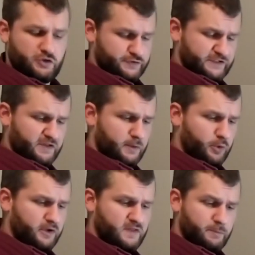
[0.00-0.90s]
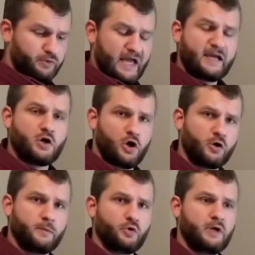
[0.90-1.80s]
You'll see that I'm wearing the Black
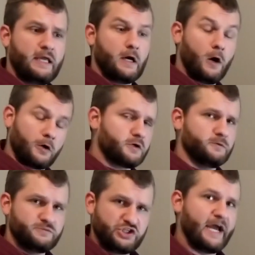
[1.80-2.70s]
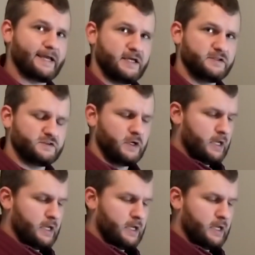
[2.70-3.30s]
Armory Arkham jacket.